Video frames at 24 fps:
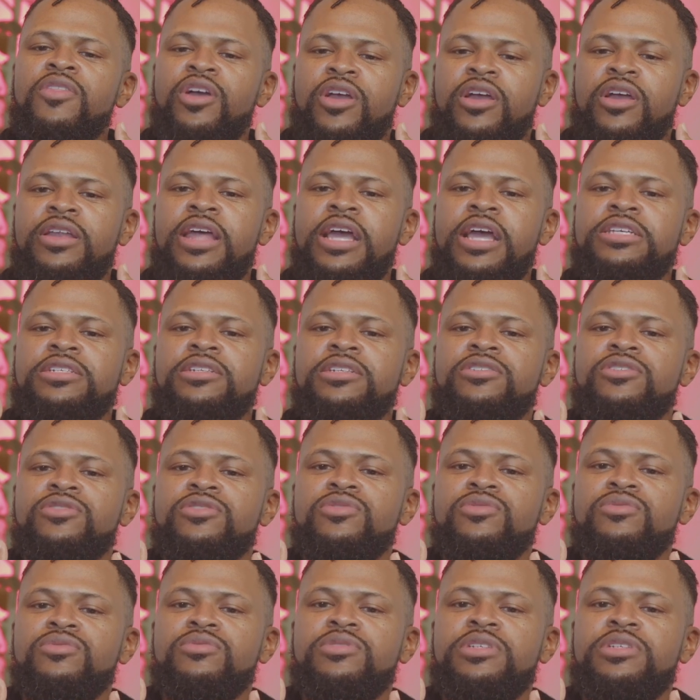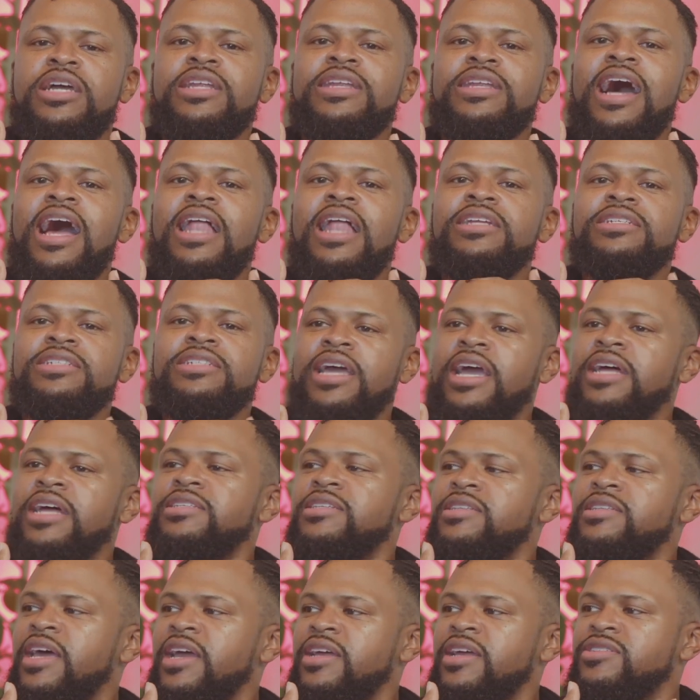connection to technology and to
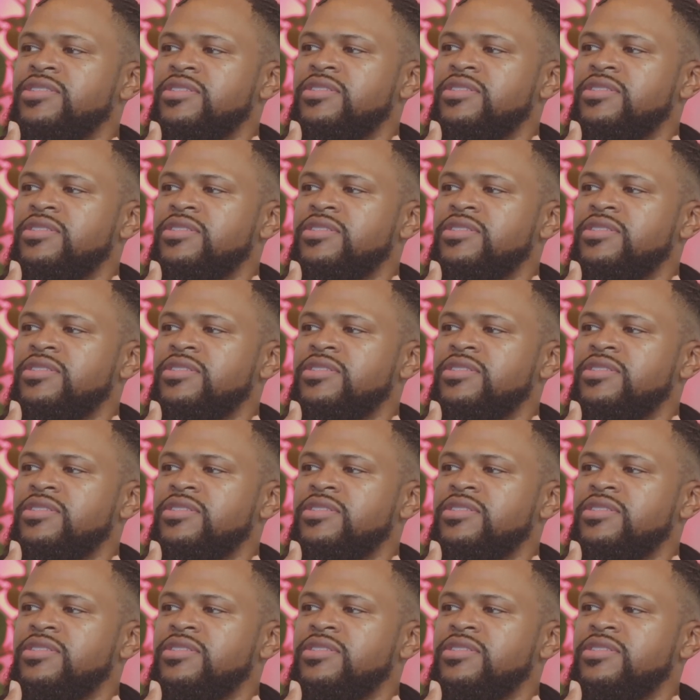nature.